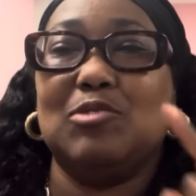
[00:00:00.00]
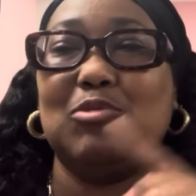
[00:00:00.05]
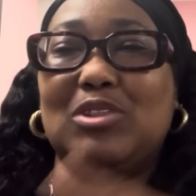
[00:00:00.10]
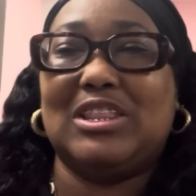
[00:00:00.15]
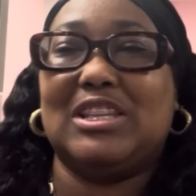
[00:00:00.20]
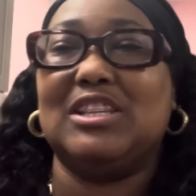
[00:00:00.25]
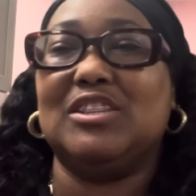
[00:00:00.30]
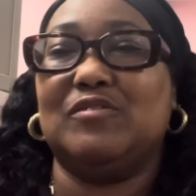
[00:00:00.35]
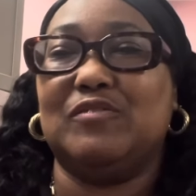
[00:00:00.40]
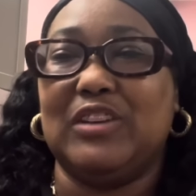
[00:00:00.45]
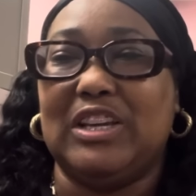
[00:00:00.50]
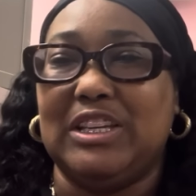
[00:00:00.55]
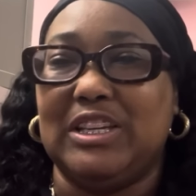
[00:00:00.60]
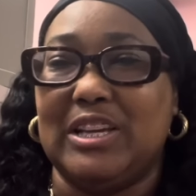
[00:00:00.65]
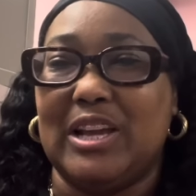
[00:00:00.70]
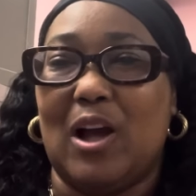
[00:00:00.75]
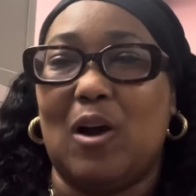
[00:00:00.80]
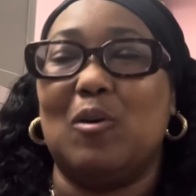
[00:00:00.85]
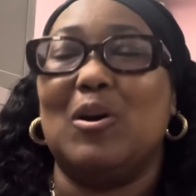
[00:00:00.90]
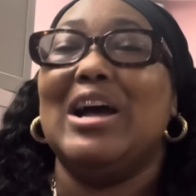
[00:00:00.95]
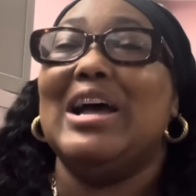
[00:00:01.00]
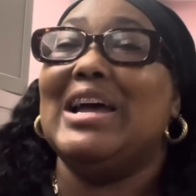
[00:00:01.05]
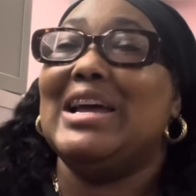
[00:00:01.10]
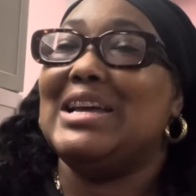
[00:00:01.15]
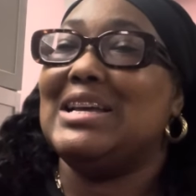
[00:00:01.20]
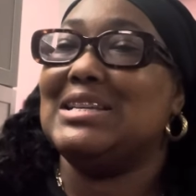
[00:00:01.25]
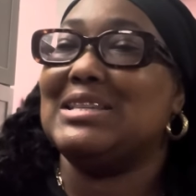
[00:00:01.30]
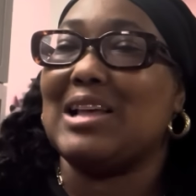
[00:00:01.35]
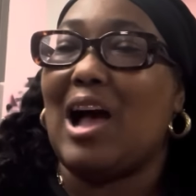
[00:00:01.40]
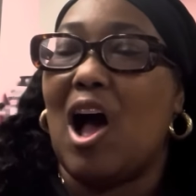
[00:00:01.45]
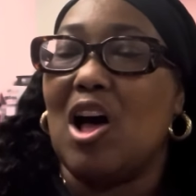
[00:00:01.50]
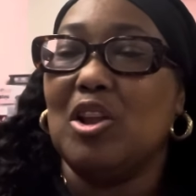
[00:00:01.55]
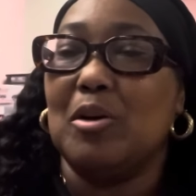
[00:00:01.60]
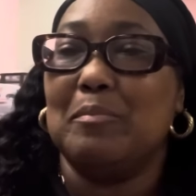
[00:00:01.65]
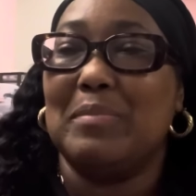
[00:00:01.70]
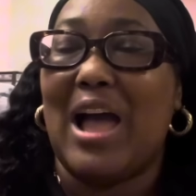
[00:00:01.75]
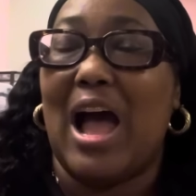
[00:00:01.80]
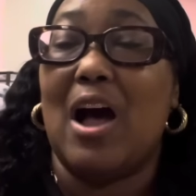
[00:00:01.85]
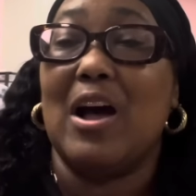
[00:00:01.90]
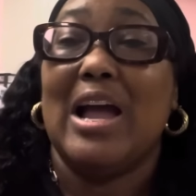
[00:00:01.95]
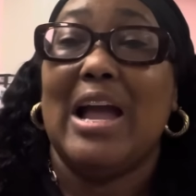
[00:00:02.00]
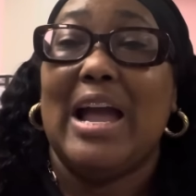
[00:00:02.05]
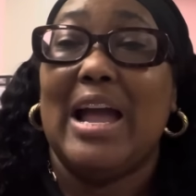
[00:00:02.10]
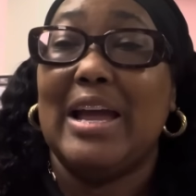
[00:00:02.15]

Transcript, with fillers: what this video is all about.